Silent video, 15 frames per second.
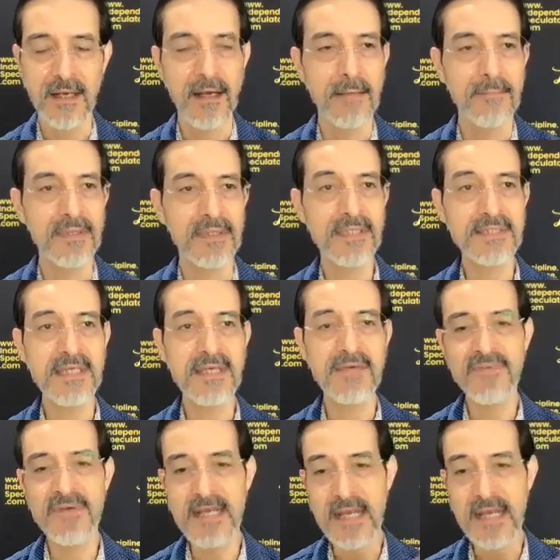But let's say if
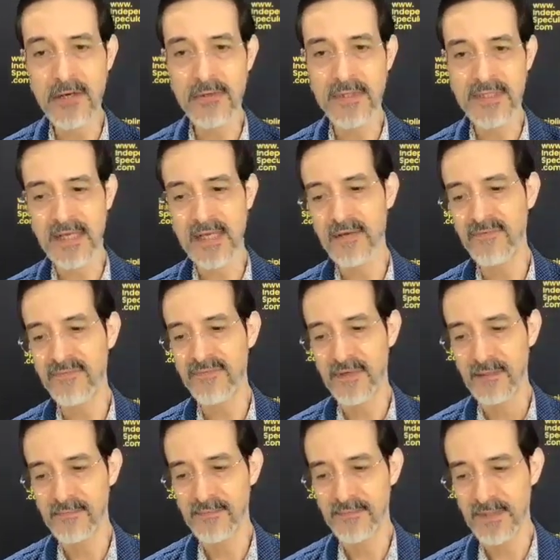we narrow it down
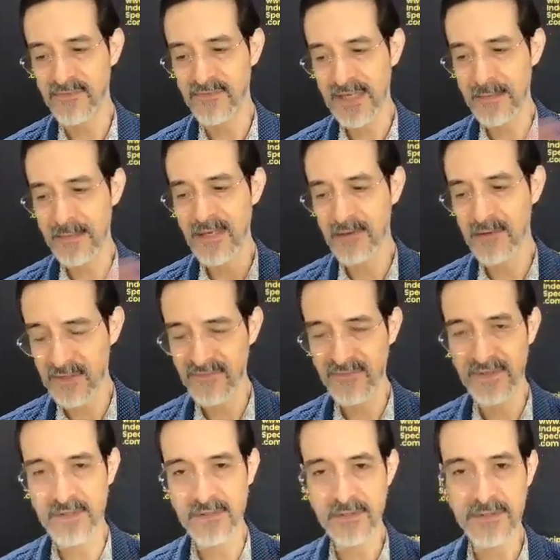from, forget about
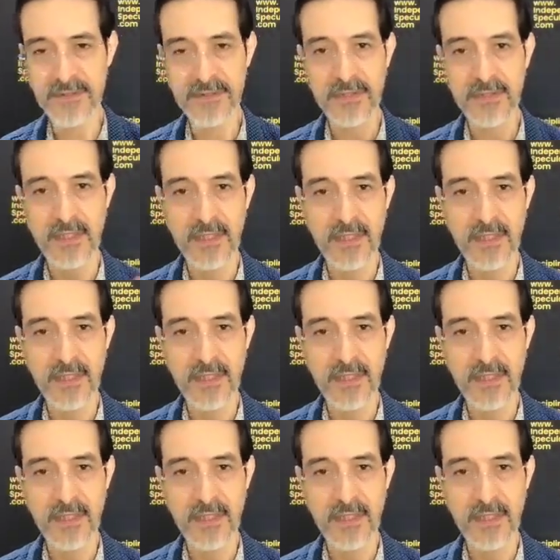greenfields,